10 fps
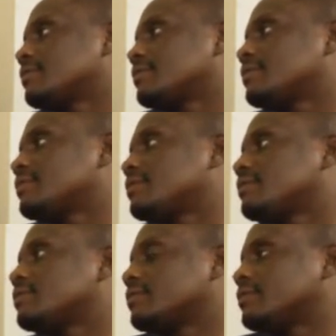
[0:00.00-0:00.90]

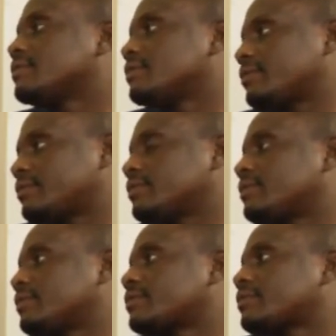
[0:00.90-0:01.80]

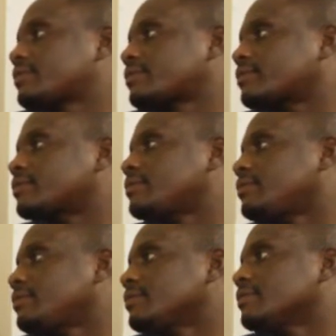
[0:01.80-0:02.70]

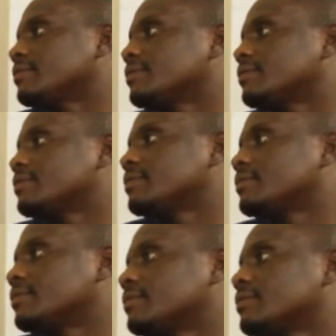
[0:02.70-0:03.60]

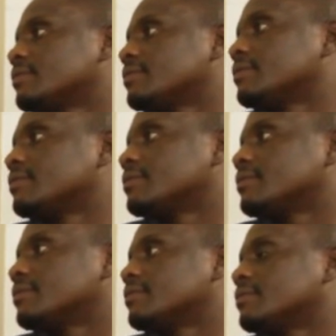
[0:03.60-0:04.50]

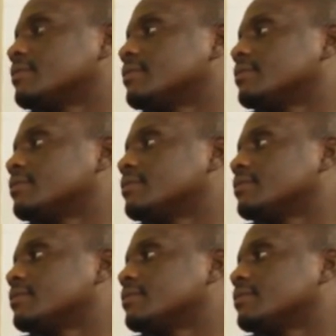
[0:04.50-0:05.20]
No words are spoken by the person on screen.